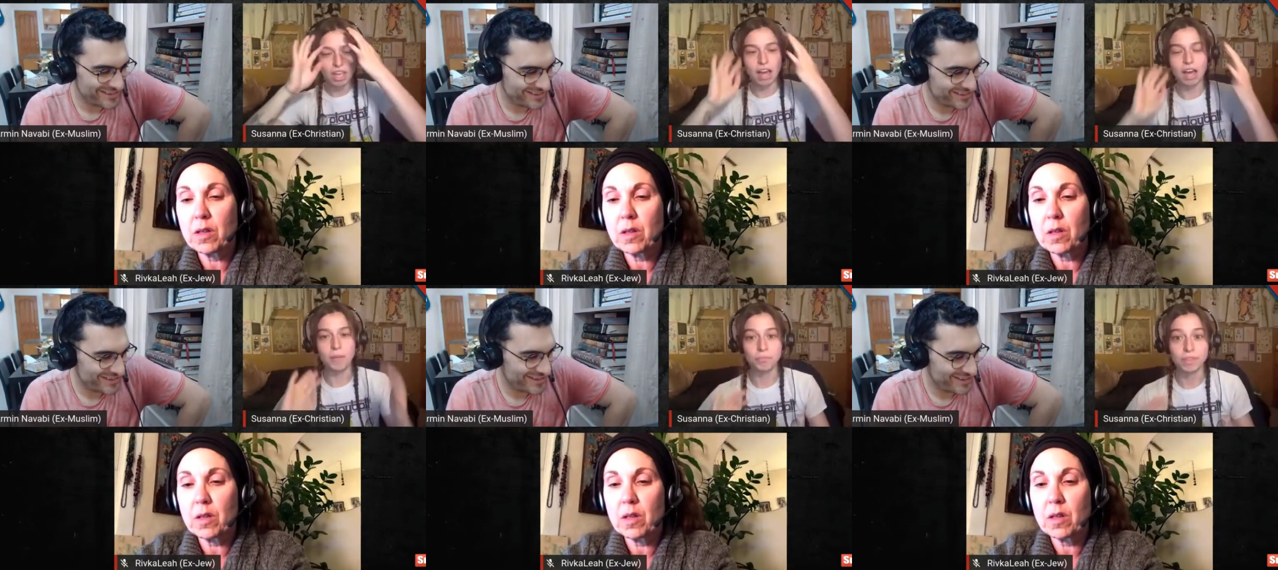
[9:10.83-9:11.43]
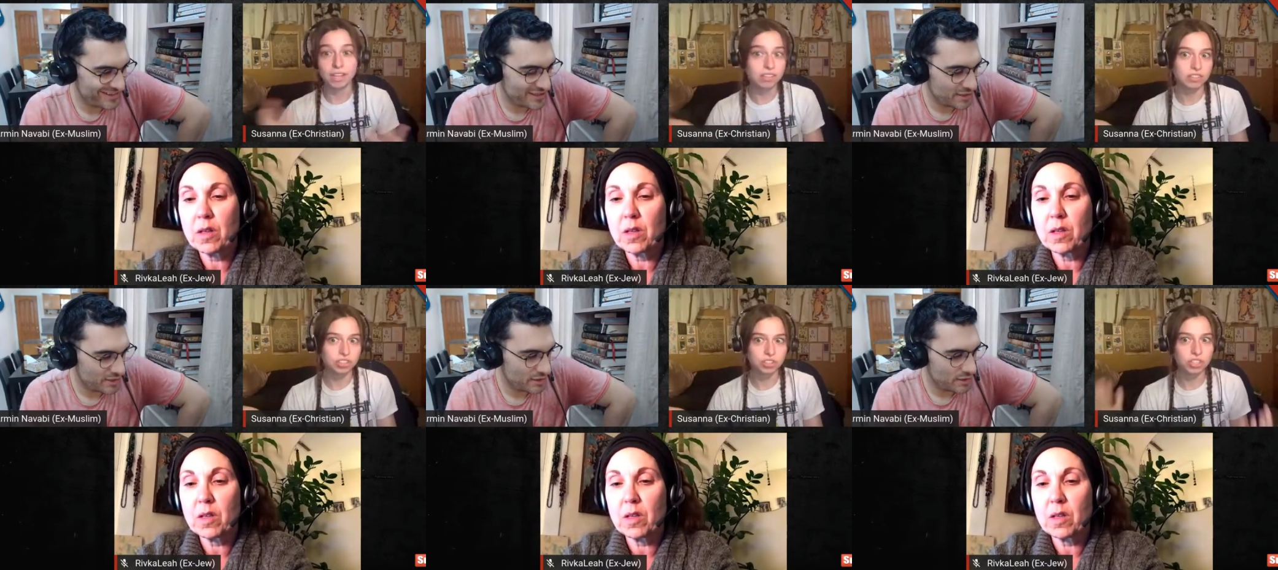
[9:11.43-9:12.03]
Speaker 1: Because
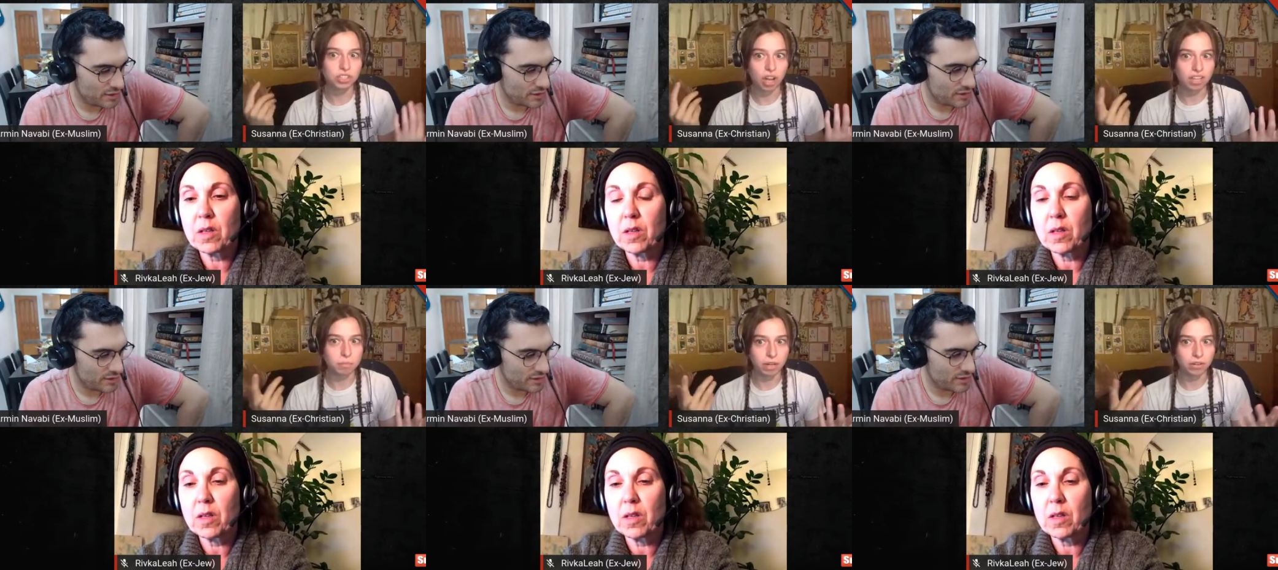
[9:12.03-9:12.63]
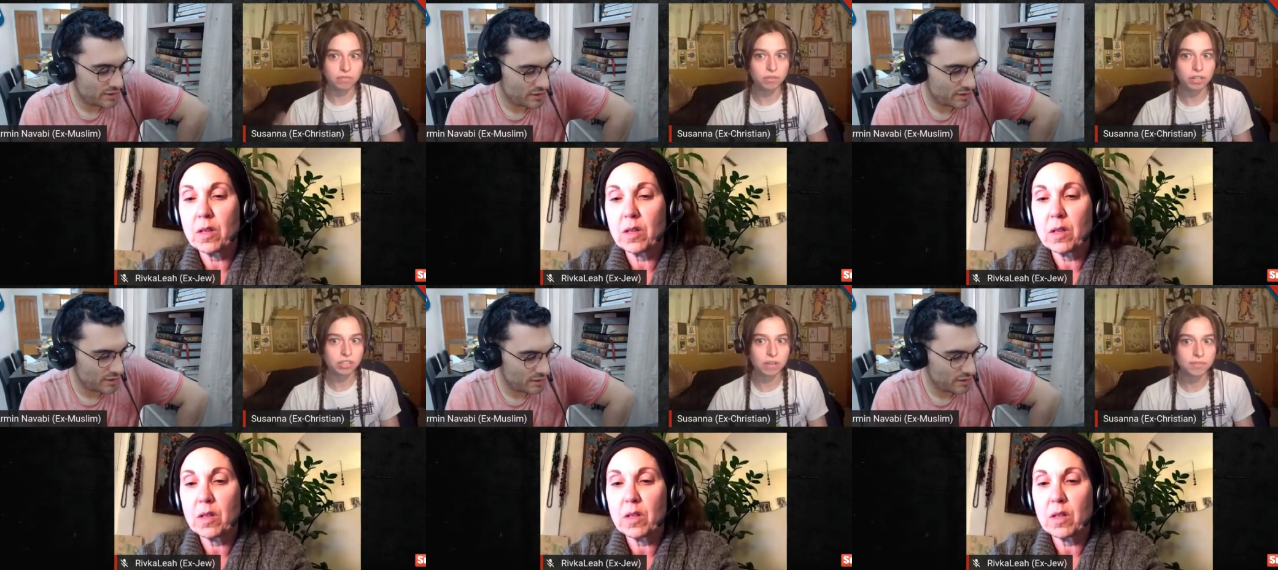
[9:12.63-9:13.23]
just the documentary
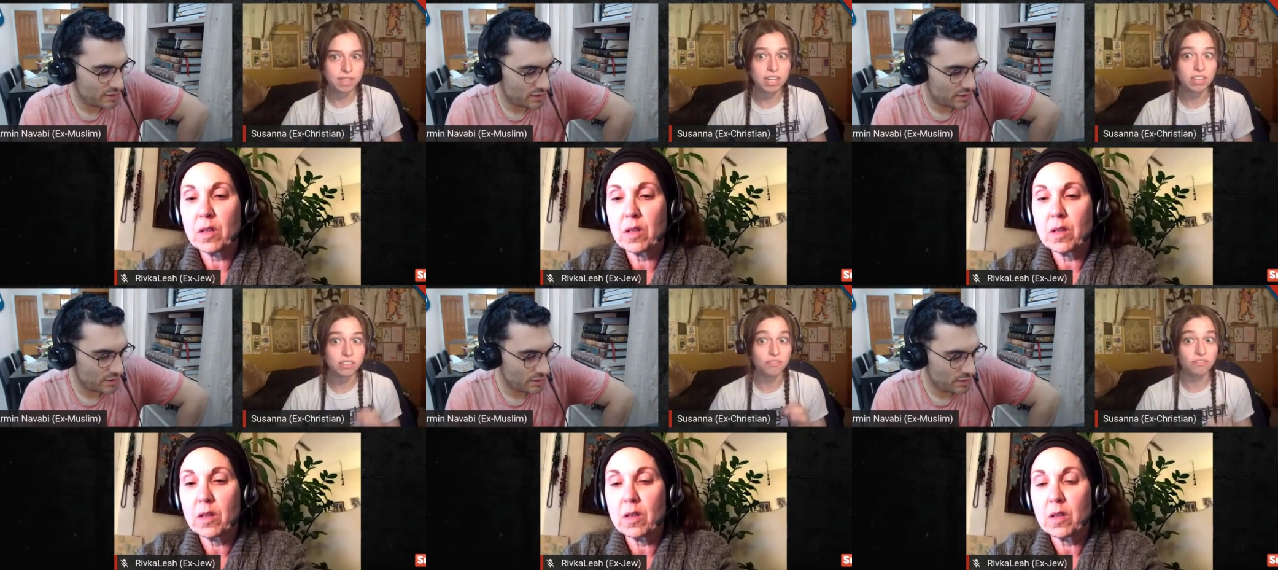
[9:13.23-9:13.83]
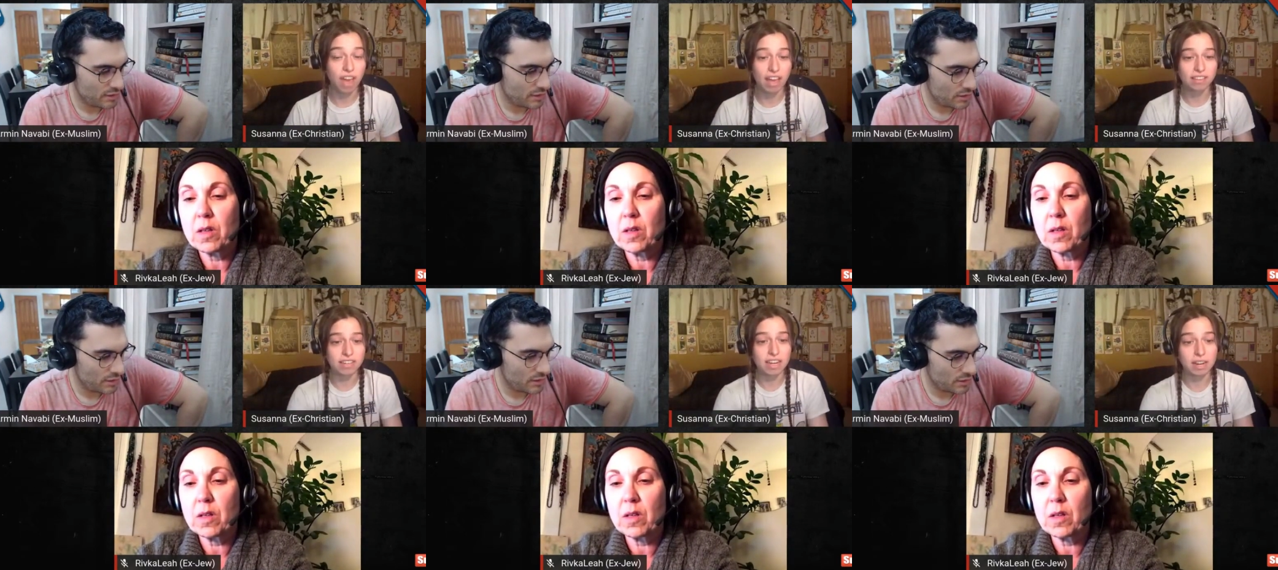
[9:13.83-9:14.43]
footage I've seen is
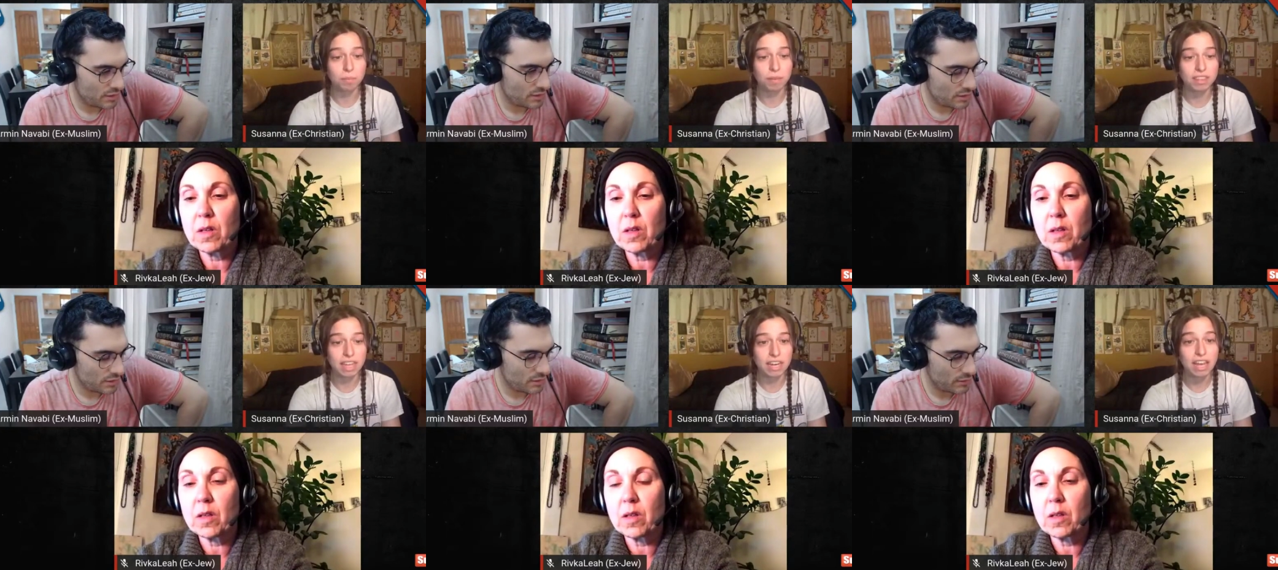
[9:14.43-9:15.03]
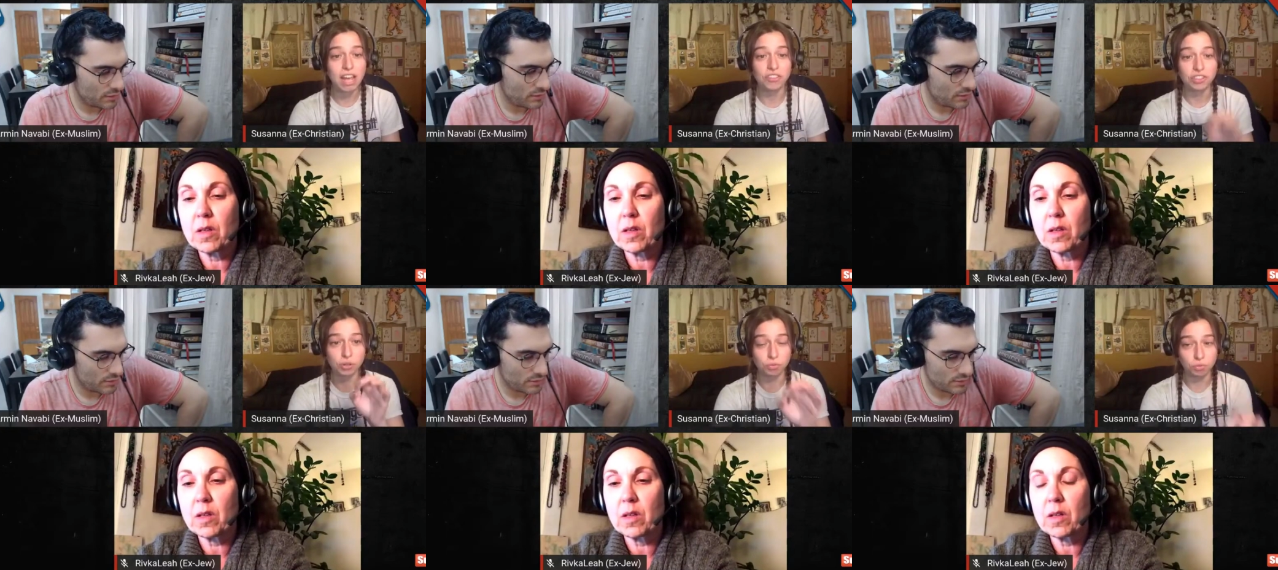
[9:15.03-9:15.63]
fascinating. But then
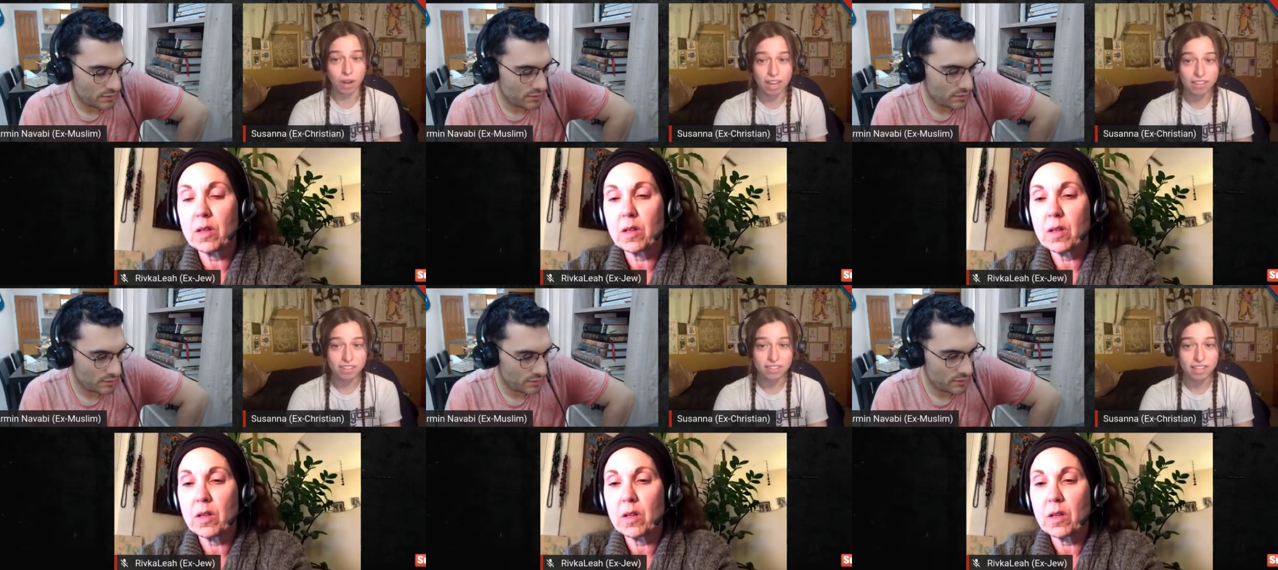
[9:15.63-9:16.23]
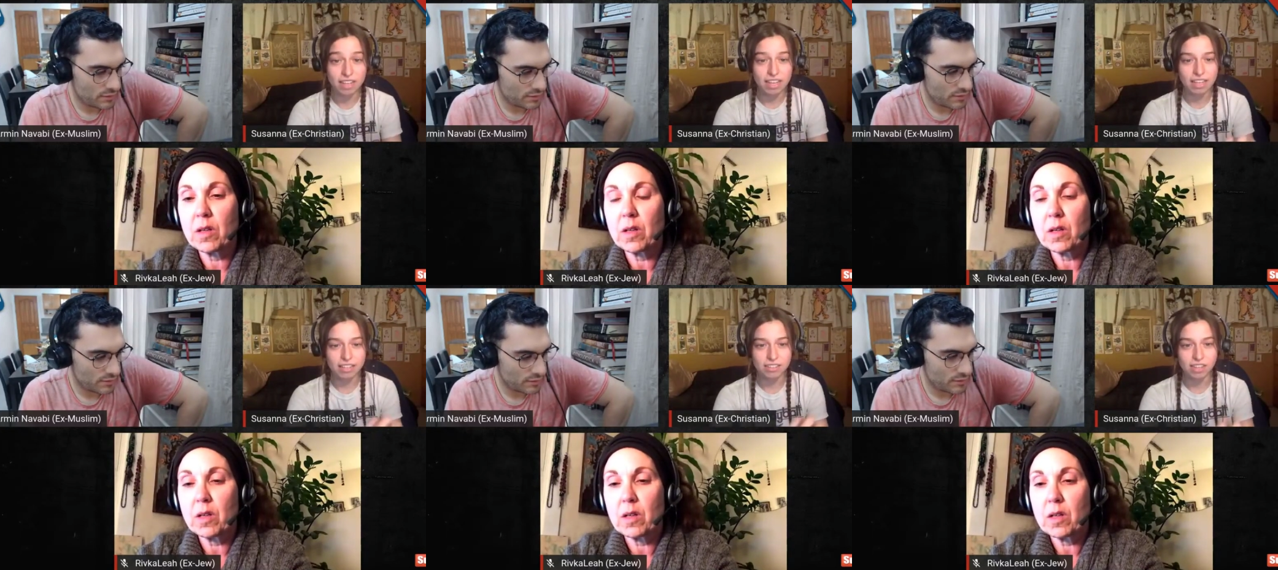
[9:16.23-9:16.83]
this arrest
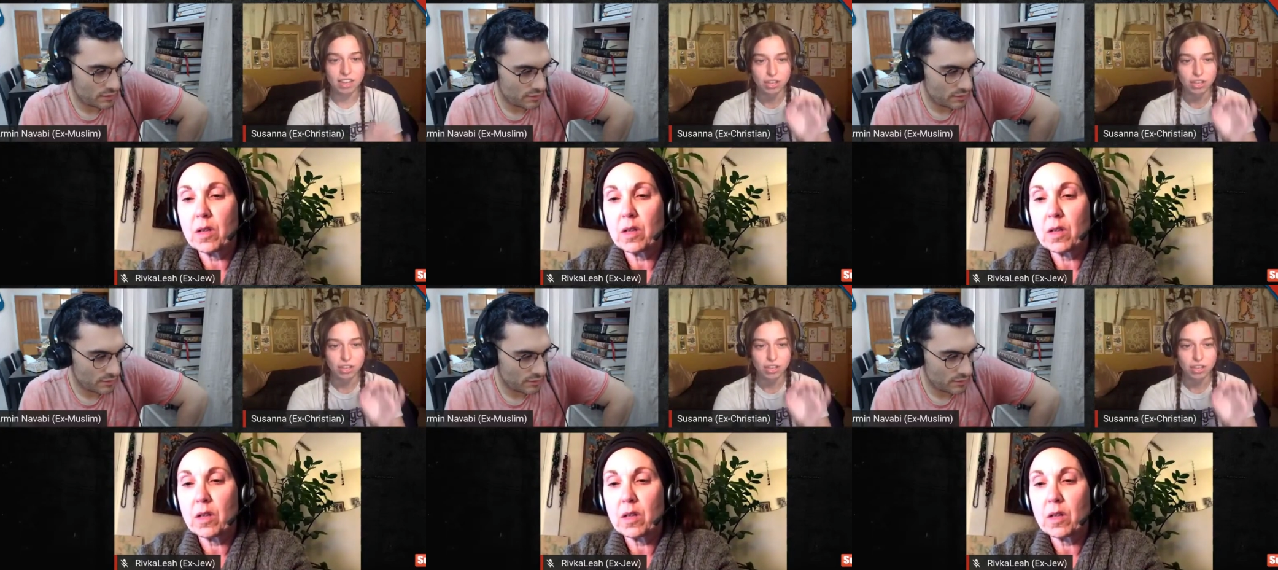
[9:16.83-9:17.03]
is...